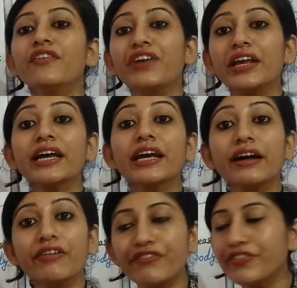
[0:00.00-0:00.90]

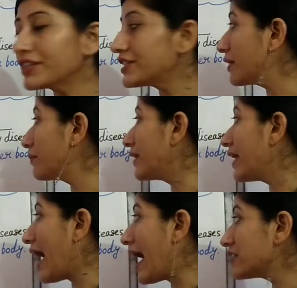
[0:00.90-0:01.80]
very
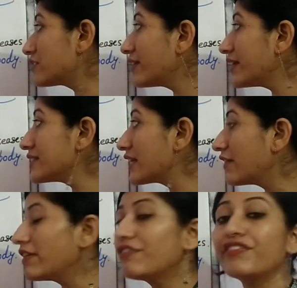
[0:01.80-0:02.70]
comfortable, as well as
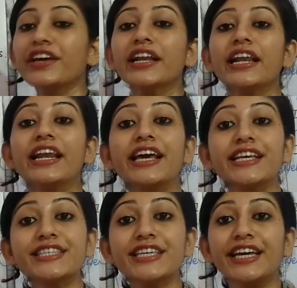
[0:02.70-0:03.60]
he will feel
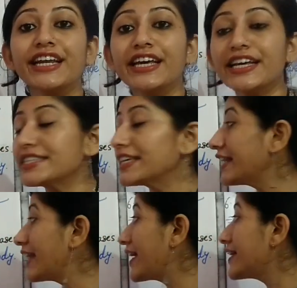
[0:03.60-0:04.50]

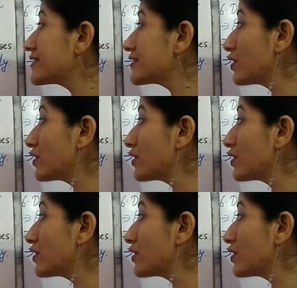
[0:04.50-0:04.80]
laziness,